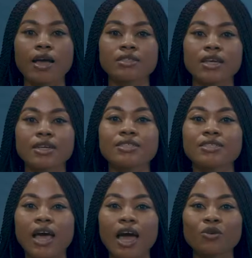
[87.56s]
Hashtag
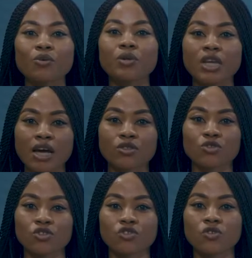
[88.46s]
SANU
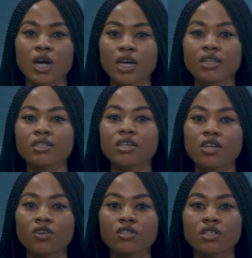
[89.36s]
NASU strike. The
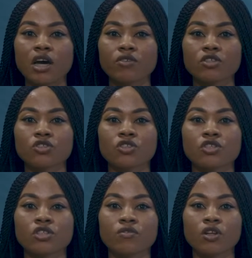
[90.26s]
Senior Staff
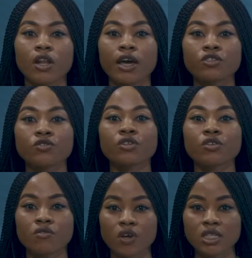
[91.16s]
Association of Nigerian
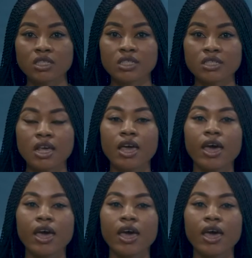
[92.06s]
Universities